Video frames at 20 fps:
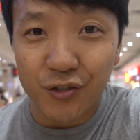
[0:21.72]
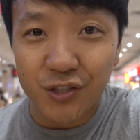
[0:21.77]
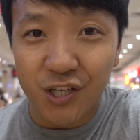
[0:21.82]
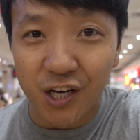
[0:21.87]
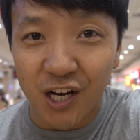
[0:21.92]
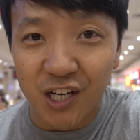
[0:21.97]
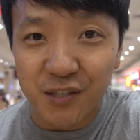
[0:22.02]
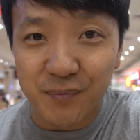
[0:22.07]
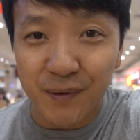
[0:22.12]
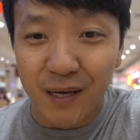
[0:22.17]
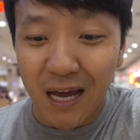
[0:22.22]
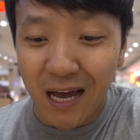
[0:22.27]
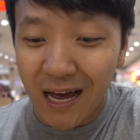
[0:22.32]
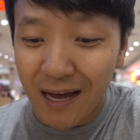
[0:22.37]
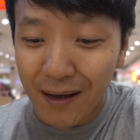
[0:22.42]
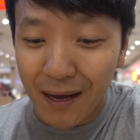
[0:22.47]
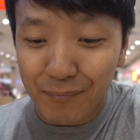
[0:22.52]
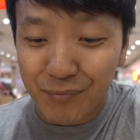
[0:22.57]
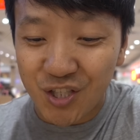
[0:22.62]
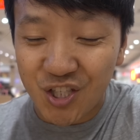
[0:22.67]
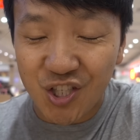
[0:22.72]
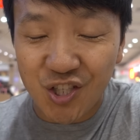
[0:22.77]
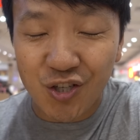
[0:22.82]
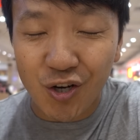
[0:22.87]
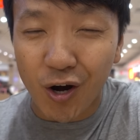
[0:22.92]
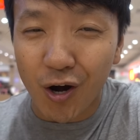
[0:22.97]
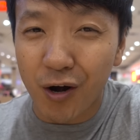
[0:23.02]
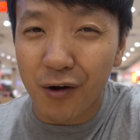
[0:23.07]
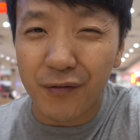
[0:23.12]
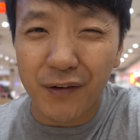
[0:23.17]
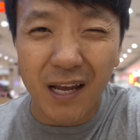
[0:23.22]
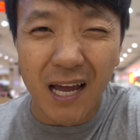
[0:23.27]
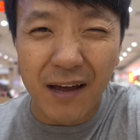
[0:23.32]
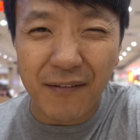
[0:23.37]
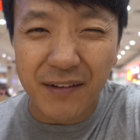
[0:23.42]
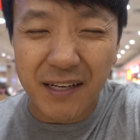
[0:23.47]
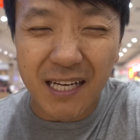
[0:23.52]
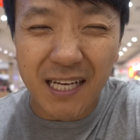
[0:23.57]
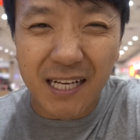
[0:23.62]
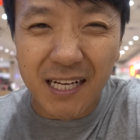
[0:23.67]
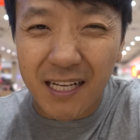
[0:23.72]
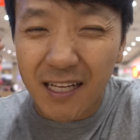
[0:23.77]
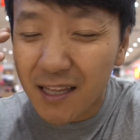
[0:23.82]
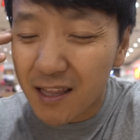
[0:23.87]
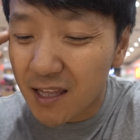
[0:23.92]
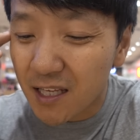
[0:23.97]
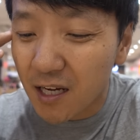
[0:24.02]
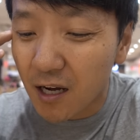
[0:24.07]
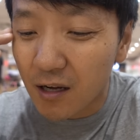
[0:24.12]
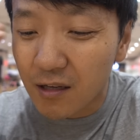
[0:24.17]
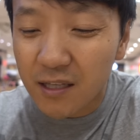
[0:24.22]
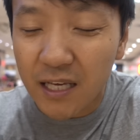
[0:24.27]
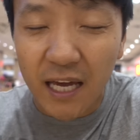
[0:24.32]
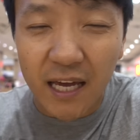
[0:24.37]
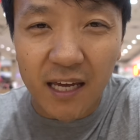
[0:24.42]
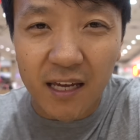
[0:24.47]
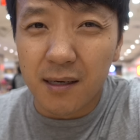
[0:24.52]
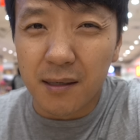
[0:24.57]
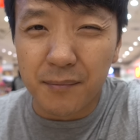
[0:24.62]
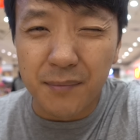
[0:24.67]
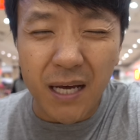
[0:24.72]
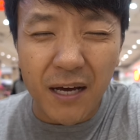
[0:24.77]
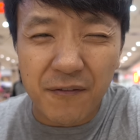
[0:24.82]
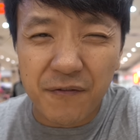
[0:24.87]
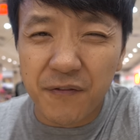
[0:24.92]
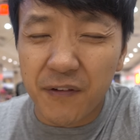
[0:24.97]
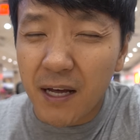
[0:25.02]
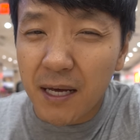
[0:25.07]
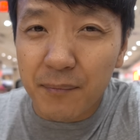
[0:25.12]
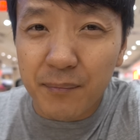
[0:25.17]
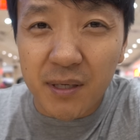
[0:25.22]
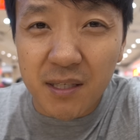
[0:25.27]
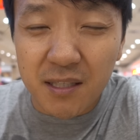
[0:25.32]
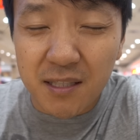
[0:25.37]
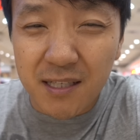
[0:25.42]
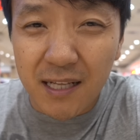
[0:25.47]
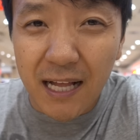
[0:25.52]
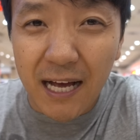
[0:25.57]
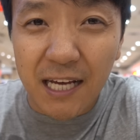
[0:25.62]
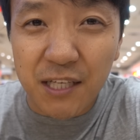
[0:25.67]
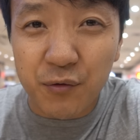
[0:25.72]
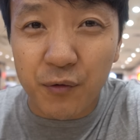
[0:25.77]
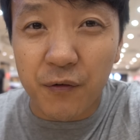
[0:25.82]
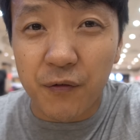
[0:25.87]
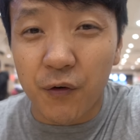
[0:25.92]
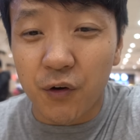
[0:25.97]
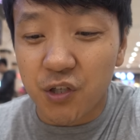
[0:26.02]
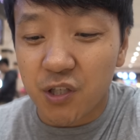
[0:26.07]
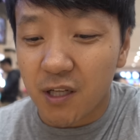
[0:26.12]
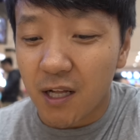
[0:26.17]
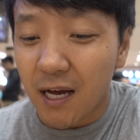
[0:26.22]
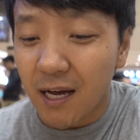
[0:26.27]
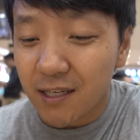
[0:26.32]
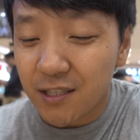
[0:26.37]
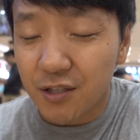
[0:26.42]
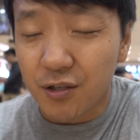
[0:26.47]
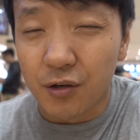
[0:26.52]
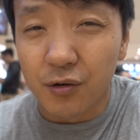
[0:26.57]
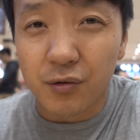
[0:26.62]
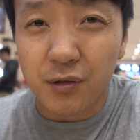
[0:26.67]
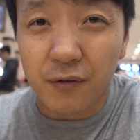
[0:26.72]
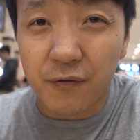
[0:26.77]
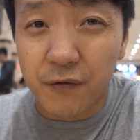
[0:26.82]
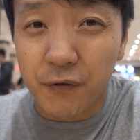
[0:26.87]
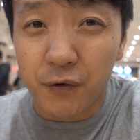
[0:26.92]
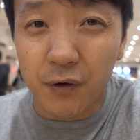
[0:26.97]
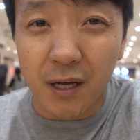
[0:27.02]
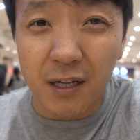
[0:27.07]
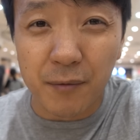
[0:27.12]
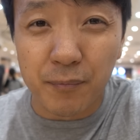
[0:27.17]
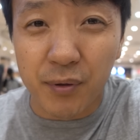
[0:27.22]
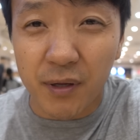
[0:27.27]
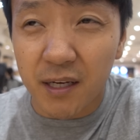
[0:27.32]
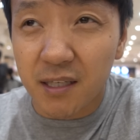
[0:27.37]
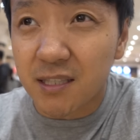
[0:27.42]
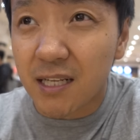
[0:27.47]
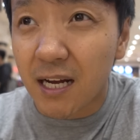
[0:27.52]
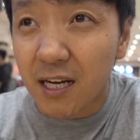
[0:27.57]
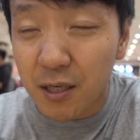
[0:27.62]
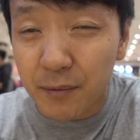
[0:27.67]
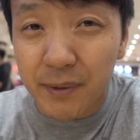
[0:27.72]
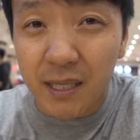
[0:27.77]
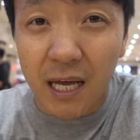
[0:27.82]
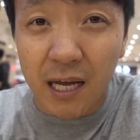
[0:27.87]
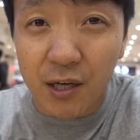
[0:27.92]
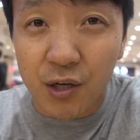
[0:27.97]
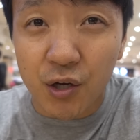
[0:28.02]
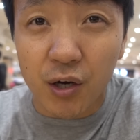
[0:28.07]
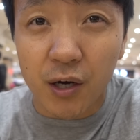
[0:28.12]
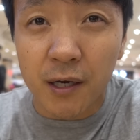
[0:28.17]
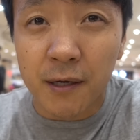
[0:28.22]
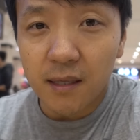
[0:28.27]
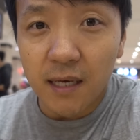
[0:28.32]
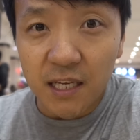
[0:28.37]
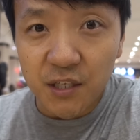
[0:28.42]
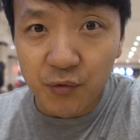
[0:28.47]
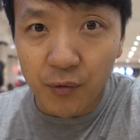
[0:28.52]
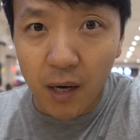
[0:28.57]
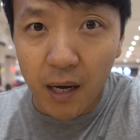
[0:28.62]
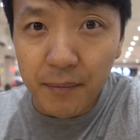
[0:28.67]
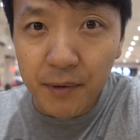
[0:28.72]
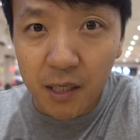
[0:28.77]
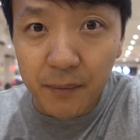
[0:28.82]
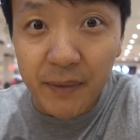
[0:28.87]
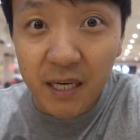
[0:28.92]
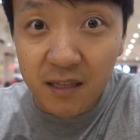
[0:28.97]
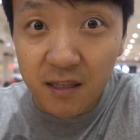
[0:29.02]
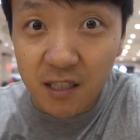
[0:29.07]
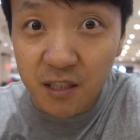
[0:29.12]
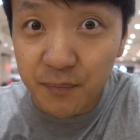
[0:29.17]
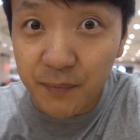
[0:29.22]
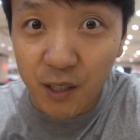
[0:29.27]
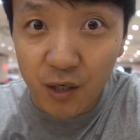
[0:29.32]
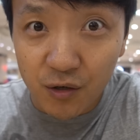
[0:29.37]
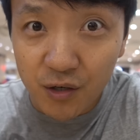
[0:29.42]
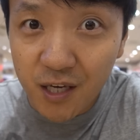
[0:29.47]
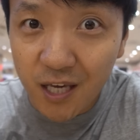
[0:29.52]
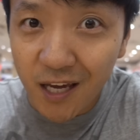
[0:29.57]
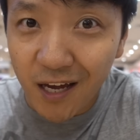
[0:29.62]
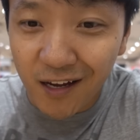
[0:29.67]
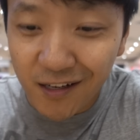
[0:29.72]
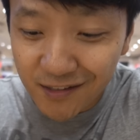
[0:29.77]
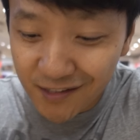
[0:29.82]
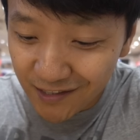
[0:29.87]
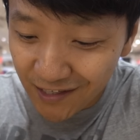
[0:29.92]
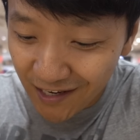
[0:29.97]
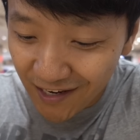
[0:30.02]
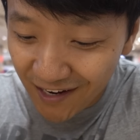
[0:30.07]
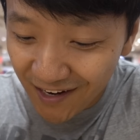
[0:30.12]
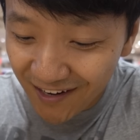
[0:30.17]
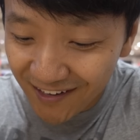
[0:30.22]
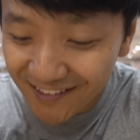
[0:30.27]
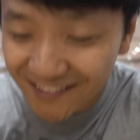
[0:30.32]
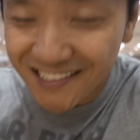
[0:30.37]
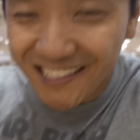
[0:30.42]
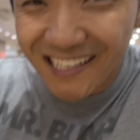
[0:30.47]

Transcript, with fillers: judge me. I, am starving. I haven't eaten anything all day. And I'm not flying business class or first class, so the food on the plane's not gonna be that good. That's why I'm gonna make this meal count. And